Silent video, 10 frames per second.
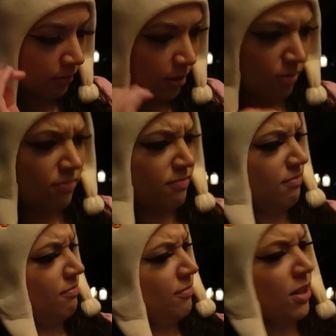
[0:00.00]
Oh,
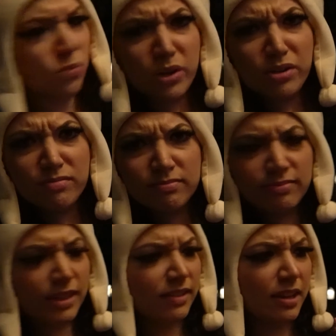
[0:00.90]
that's weird.
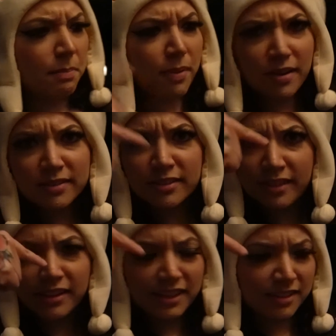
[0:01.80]
His hitbox is
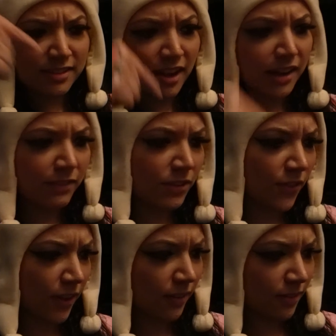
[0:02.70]
like inside of his
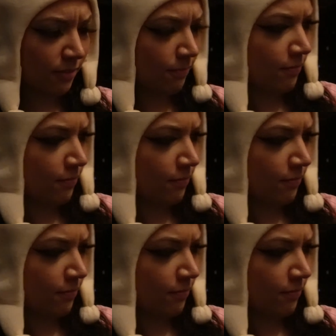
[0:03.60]
face.